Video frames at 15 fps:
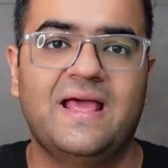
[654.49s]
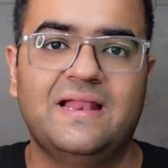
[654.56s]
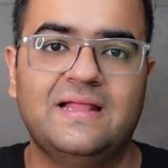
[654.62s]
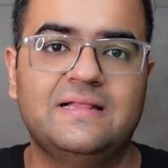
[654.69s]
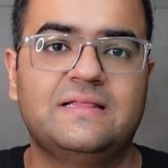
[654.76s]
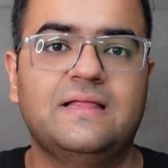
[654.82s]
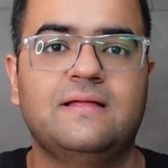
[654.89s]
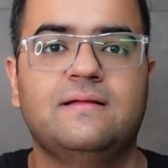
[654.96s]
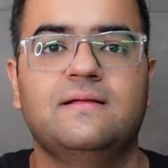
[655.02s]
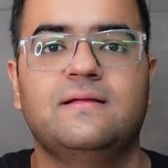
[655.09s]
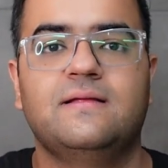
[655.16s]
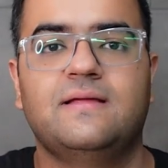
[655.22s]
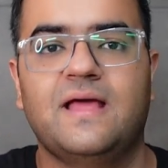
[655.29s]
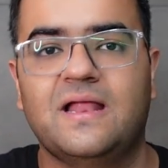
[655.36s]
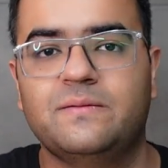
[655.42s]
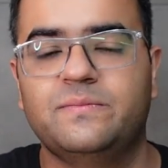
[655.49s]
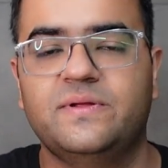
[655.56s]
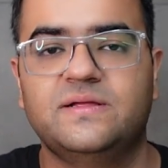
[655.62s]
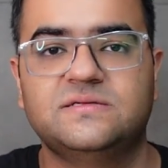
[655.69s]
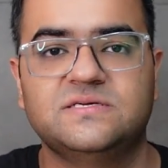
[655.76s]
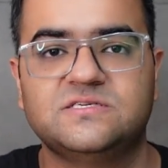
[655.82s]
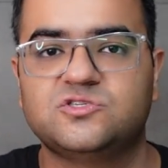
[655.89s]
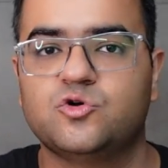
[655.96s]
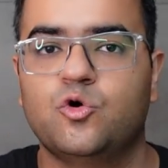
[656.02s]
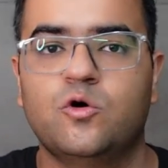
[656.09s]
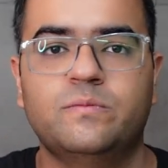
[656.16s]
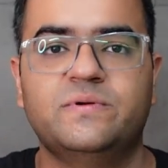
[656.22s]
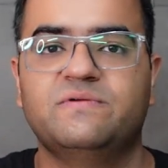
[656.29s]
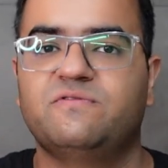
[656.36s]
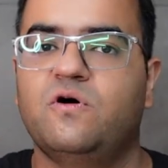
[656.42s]
Anything can be just
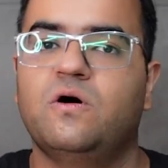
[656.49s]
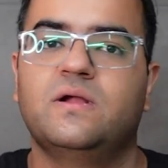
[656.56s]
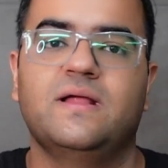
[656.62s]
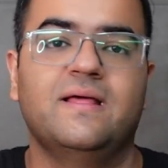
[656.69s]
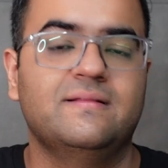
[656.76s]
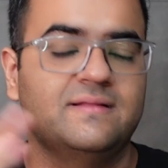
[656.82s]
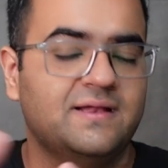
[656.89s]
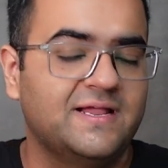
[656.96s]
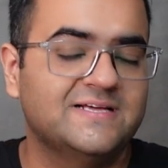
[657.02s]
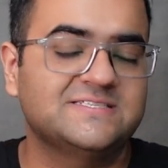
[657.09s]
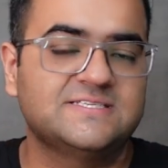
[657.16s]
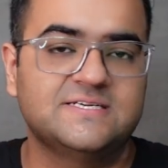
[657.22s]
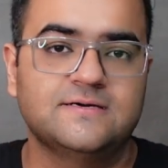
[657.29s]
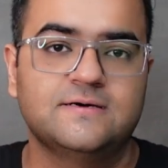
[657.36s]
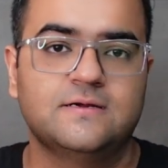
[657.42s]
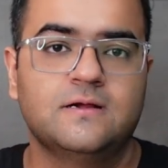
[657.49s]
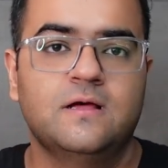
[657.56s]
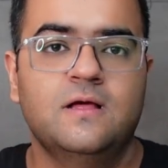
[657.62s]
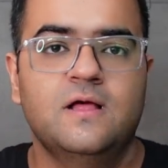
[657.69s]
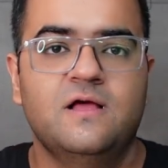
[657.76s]
hoped for in the next year